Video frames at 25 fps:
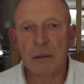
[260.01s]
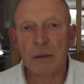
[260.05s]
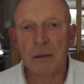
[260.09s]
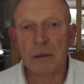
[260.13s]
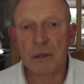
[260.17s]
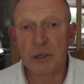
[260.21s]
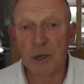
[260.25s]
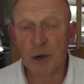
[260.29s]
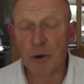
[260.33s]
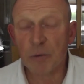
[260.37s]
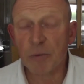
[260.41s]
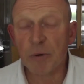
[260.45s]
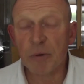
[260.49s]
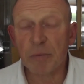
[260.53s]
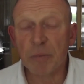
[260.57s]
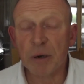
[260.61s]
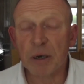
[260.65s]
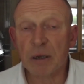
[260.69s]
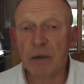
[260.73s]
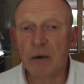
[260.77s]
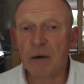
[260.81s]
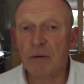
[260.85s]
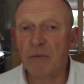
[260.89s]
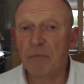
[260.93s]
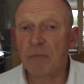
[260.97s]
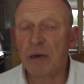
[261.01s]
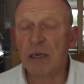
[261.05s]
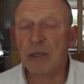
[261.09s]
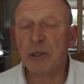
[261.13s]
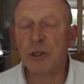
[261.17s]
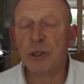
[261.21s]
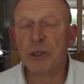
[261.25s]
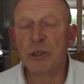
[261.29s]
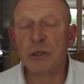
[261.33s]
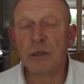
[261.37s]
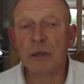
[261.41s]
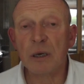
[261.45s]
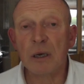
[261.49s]
Dopamine I've
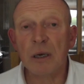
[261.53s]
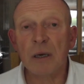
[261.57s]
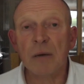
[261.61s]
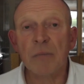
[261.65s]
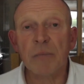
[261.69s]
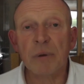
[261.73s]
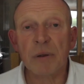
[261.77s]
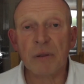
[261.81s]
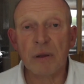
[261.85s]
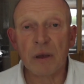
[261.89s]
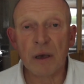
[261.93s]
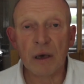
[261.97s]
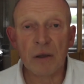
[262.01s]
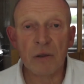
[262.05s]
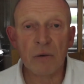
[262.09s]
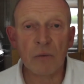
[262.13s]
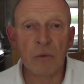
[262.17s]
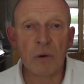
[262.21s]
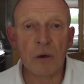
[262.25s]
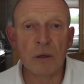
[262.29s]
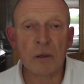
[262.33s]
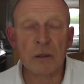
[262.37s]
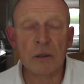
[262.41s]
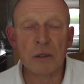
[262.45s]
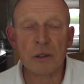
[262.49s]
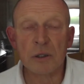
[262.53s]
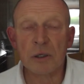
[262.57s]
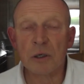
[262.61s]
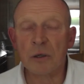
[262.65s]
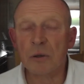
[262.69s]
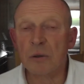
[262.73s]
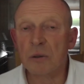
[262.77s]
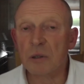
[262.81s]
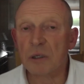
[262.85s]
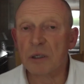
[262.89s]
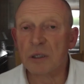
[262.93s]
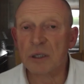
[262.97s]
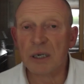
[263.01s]
mentioned, but the other one is
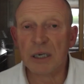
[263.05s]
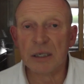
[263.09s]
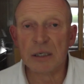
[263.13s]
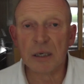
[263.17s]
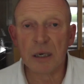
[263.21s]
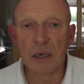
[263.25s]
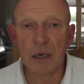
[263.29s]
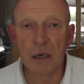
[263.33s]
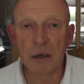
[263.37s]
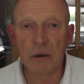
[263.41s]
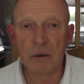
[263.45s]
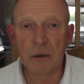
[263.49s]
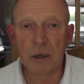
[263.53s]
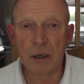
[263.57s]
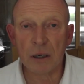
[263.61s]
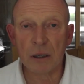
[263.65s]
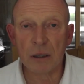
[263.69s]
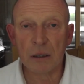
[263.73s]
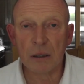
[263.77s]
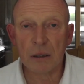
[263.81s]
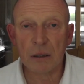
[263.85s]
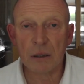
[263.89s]
called acetylcholine.